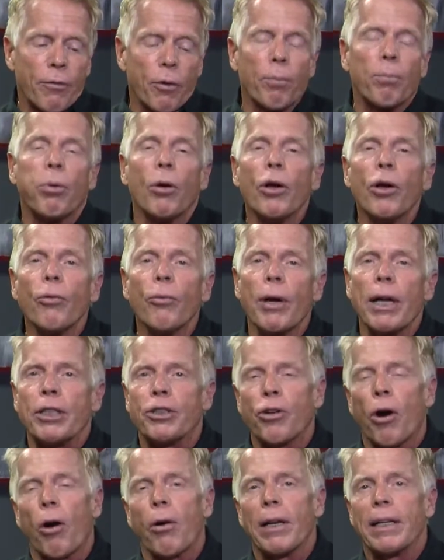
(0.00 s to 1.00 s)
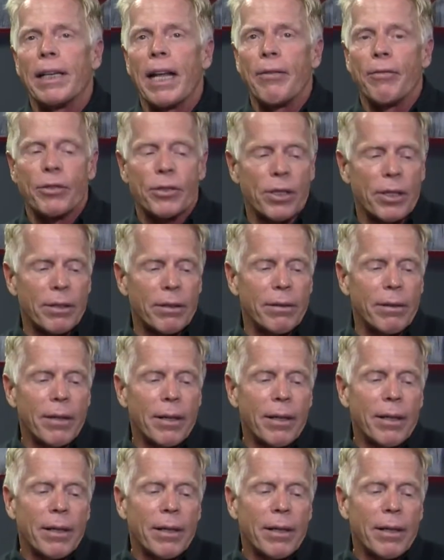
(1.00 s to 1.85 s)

for Blue Ridge Harley-Davidson.